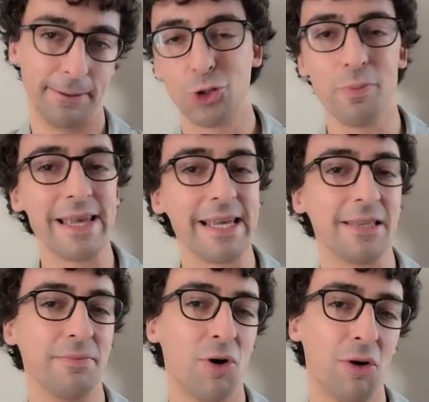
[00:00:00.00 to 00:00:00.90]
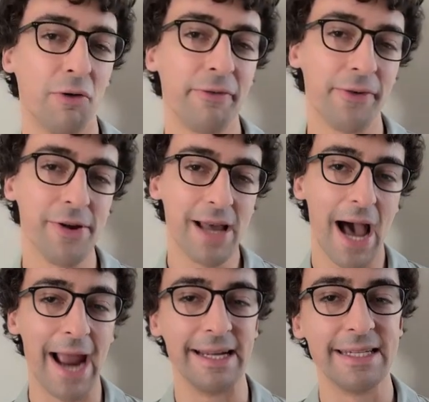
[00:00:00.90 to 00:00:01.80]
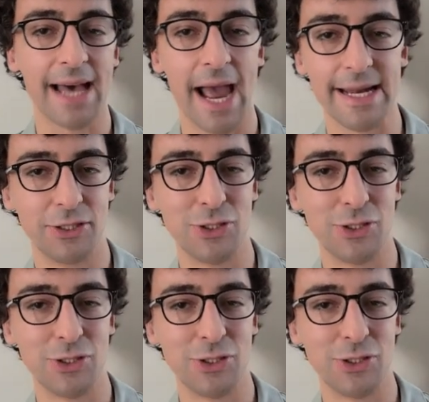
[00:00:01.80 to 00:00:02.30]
To make it more fun, I decided